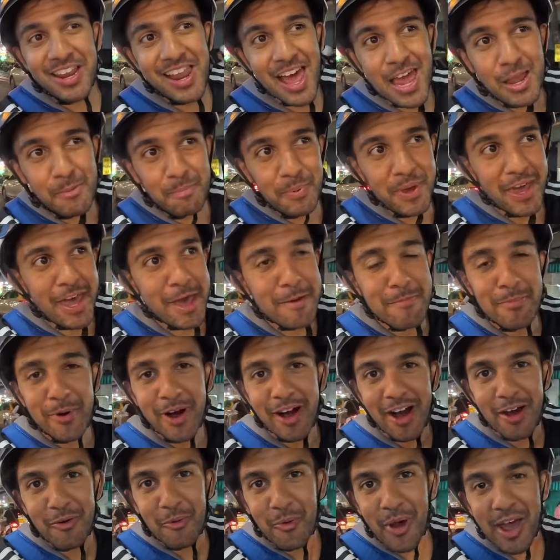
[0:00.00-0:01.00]
really like beer,
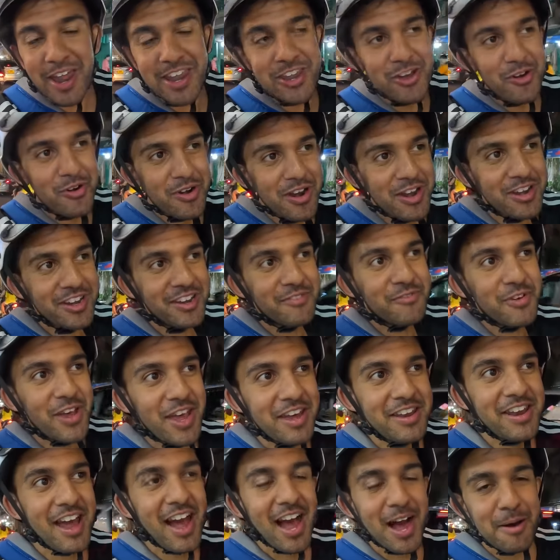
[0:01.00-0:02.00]
but when you're in
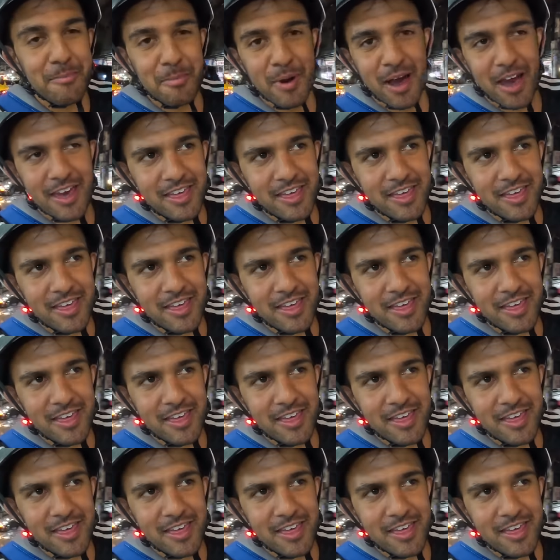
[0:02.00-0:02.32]
Vietnam,